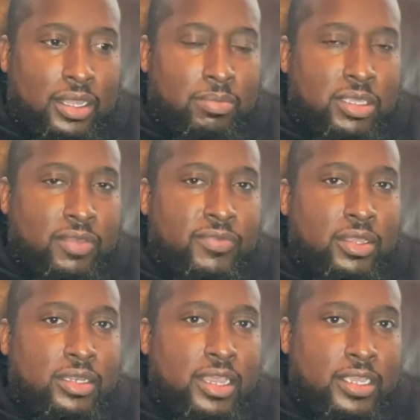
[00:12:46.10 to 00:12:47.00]
I'm gonna give
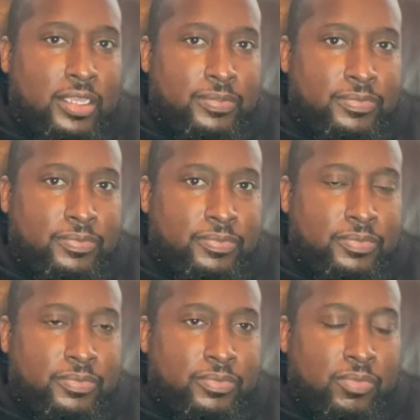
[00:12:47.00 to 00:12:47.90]
you a nugget
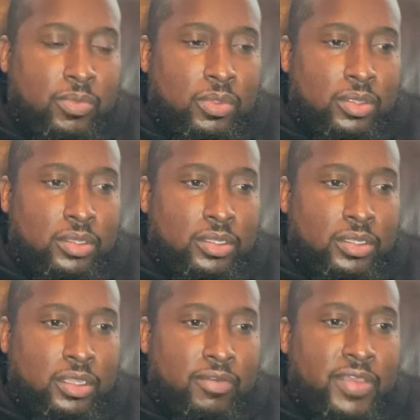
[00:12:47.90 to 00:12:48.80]

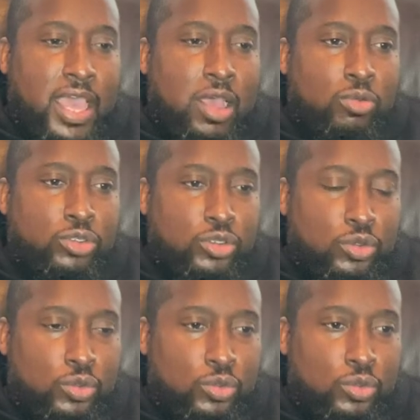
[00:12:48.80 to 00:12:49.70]
of how
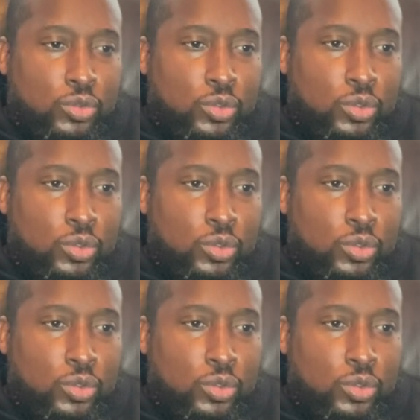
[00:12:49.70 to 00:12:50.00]
to